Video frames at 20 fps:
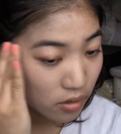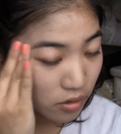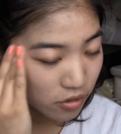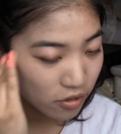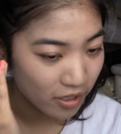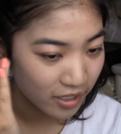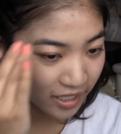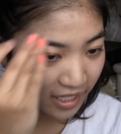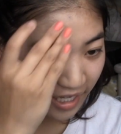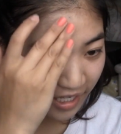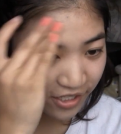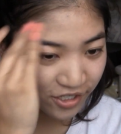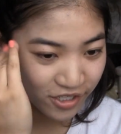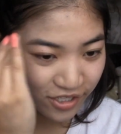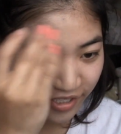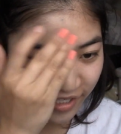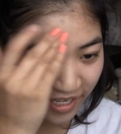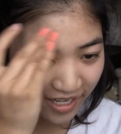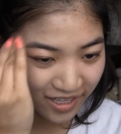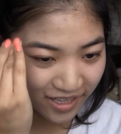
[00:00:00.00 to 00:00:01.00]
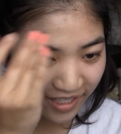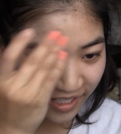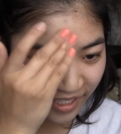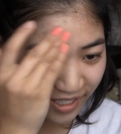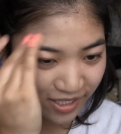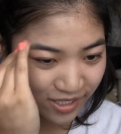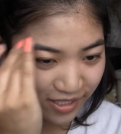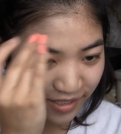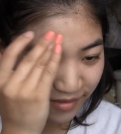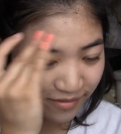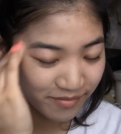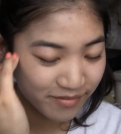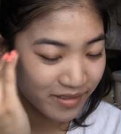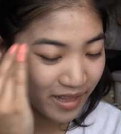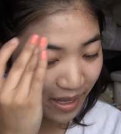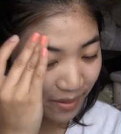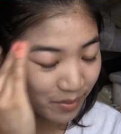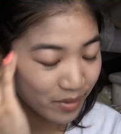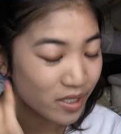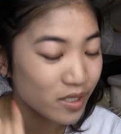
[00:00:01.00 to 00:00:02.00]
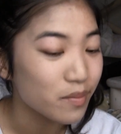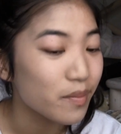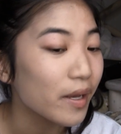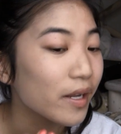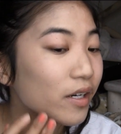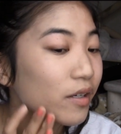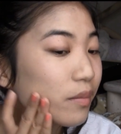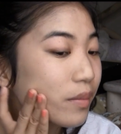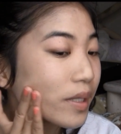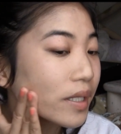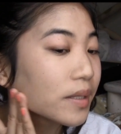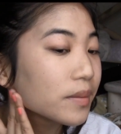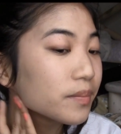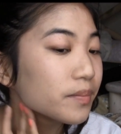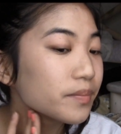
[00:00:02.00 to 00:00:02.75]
So I can't just say like it's that much better, but